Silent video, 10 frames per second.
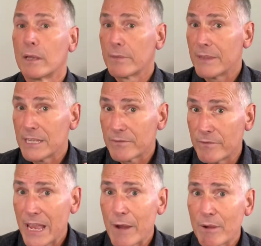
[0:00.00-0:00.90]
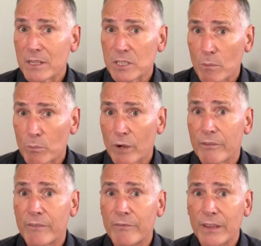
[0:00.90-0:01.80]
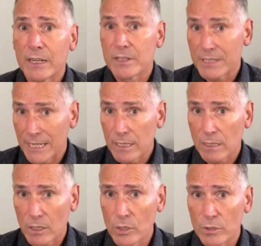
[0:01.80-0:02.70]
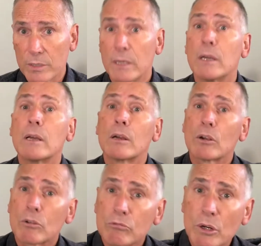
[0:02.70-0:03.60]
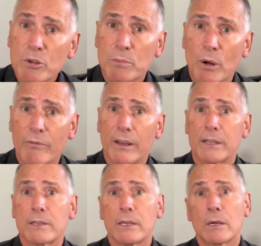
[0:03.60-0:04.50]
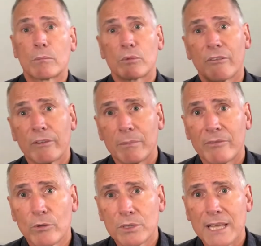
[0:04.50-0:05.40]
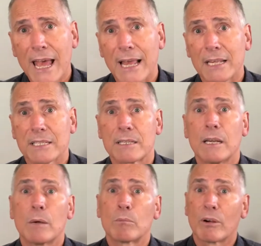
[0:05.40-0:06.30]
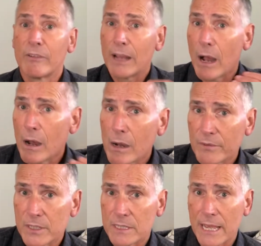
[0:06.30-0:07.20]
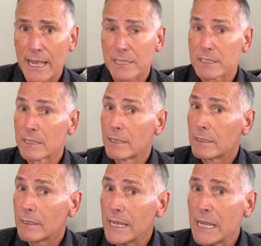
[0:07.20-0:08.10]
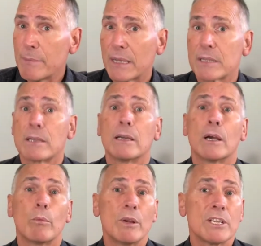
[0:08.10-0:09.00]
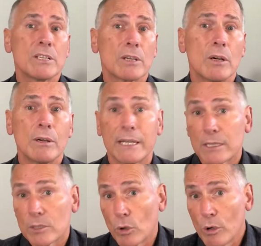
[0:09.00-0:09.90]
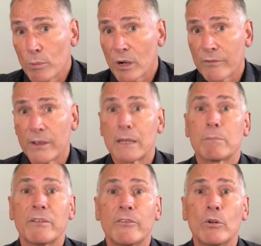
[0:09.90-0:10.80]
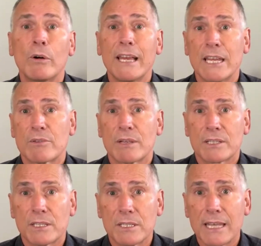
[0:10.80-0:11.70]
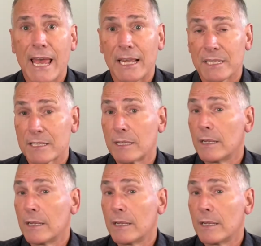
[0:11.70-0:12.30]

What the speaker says: These various profit figures include gross profit, profit before tax, profit after tax, EBIT, which is earnings or profit before interest and tax,